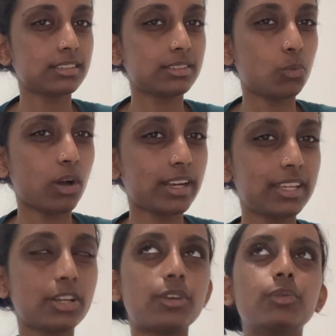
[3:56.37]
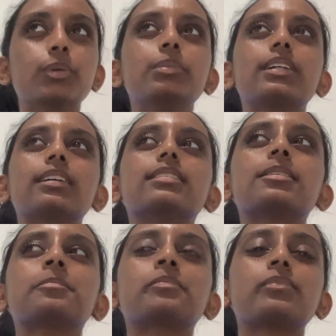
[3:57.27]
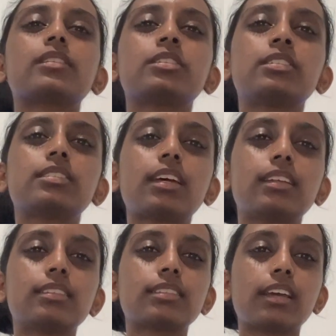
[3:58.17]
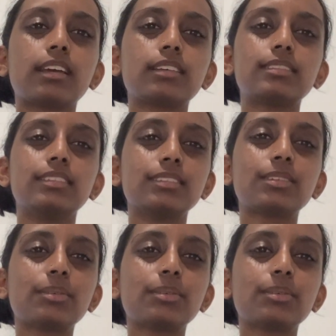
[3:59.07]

want it in her room because she said it's like seasonal,